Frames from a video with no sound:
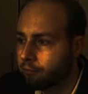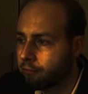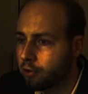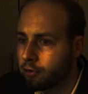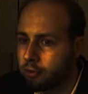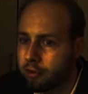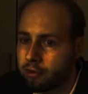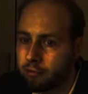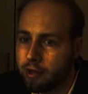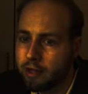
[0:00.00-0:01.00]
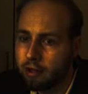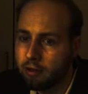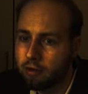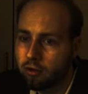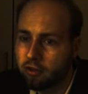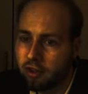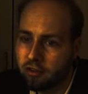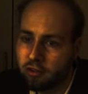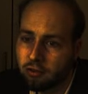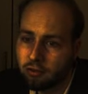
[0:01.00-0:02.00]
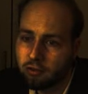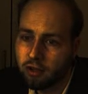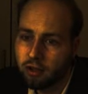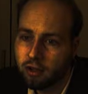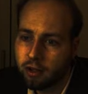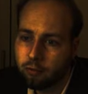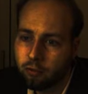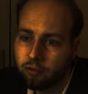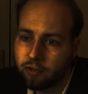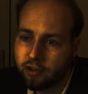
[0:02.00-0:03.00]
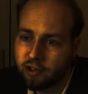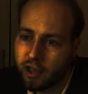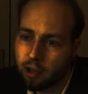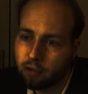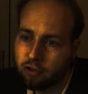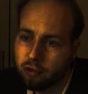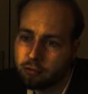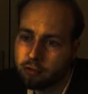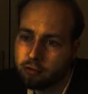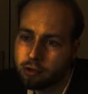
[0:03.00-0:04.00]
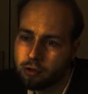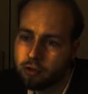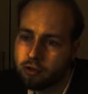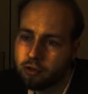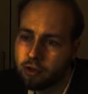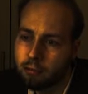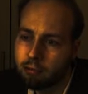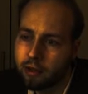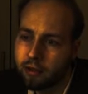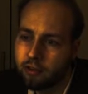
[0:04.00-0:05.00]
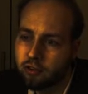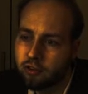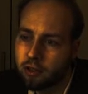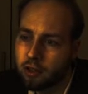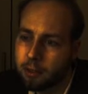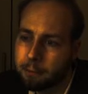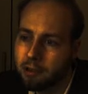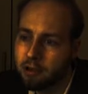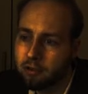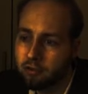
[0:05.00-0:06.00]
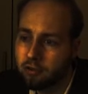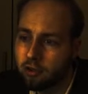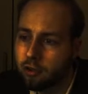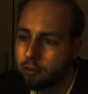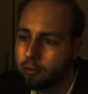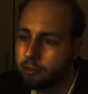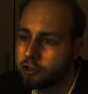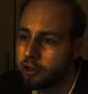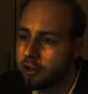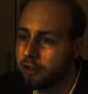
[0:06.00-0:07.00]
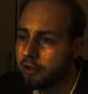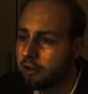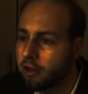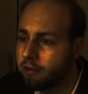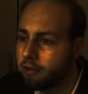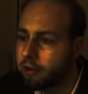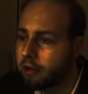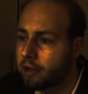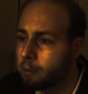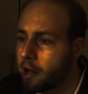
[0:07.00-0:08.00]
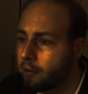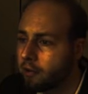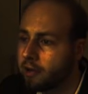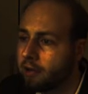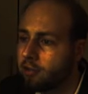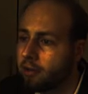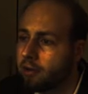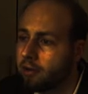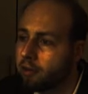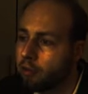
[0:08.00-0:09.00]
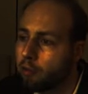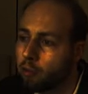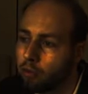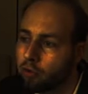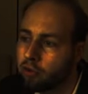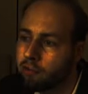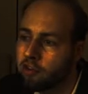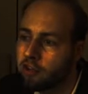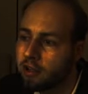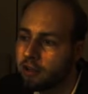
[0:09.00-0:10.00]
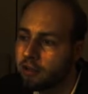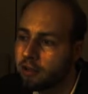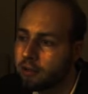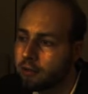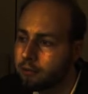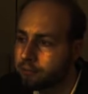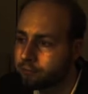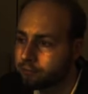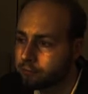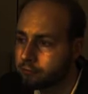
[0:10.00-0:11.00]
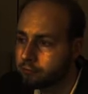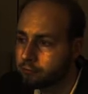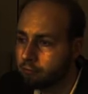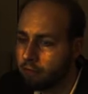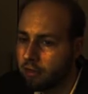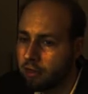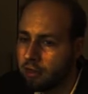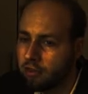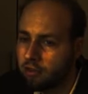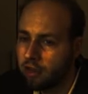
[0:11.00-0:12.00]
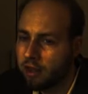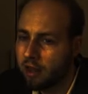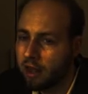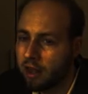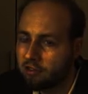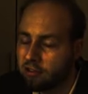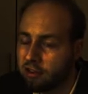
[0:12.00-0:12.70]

but with three long tentacles, it was fishing out a number of rods, plates, and bars, which lined the covering and apparently strengthened the walls of the cylinder. These, as it